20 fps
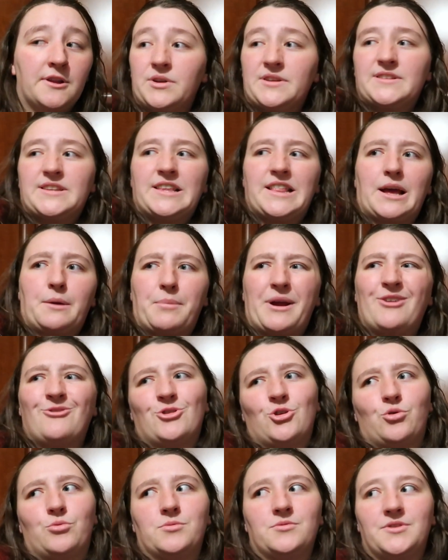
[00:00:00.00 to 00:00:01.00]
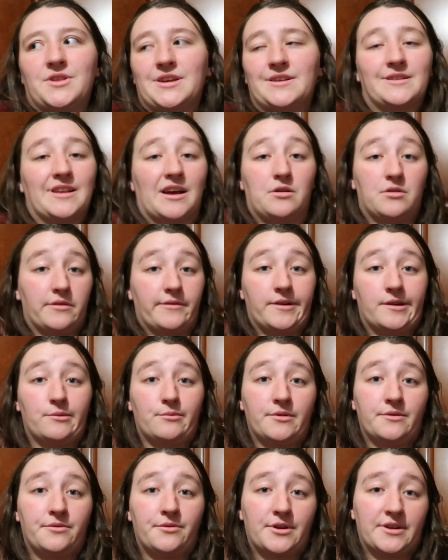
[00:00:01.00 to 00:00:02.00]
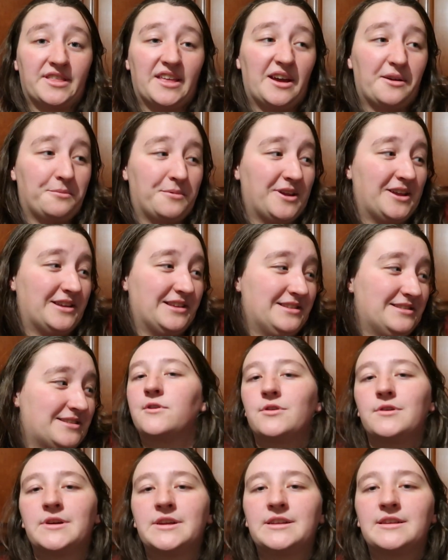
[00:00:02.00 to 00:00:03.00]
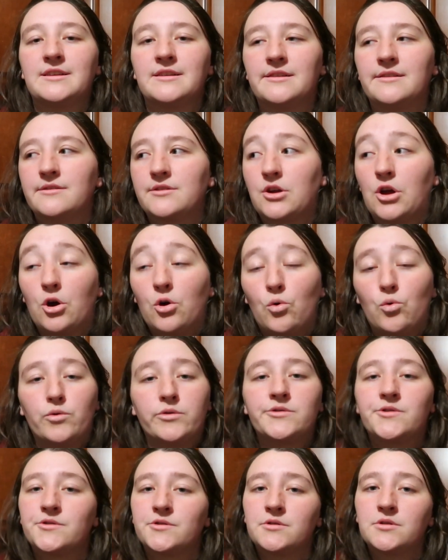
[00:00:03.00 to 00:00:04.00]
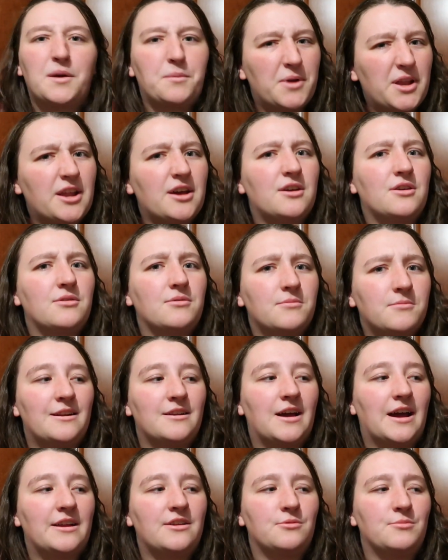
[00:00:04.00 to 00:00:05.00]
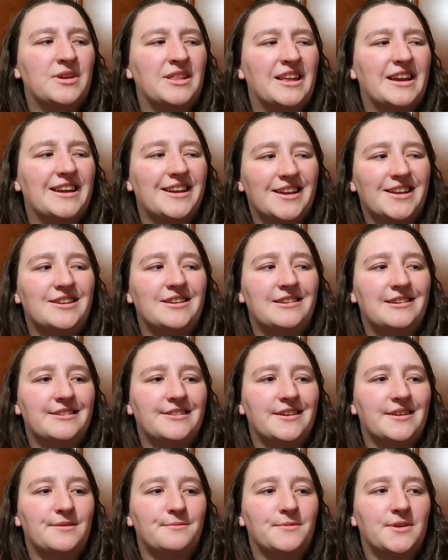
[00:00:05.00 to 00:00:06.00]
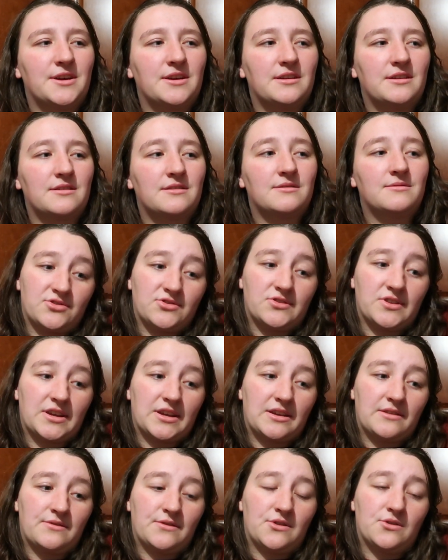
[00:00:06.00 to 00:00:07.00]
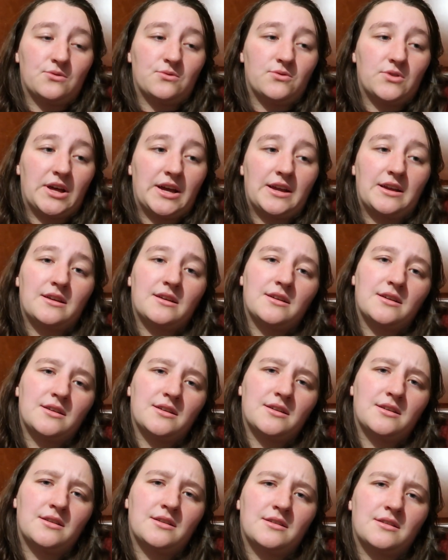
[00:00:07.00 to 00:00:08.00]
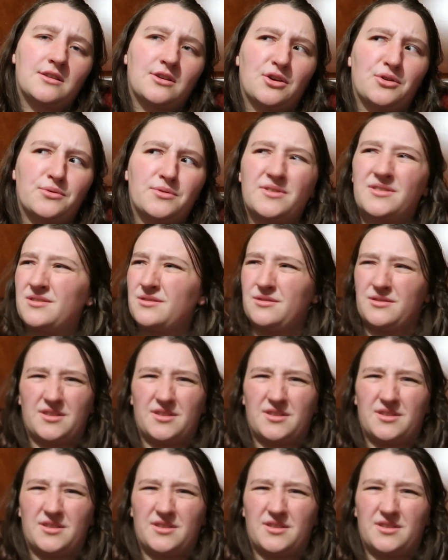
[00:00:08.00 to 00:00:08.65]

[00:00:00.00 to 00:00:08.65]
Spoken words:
When I say like paranormal things, I don't even know what the frick that means. If you're into ghosts, let me know. And I don't mean like into them, like just like if you like ghosts.